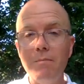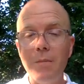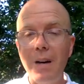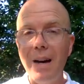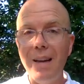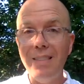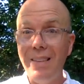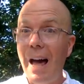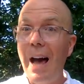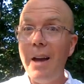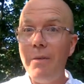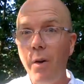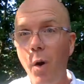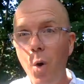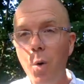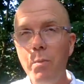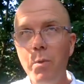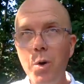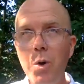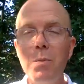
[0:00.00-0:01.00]
uh, live
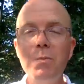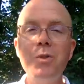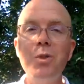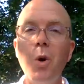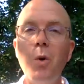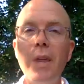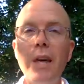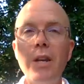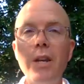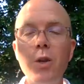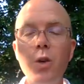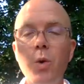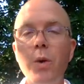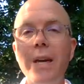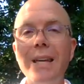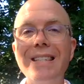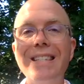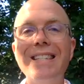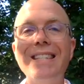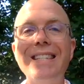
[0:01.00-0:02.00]
homeroom, so that you
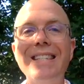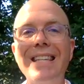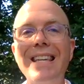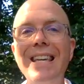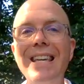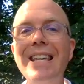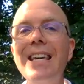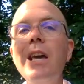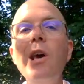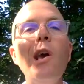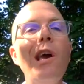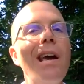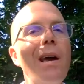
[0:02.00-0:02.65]
can see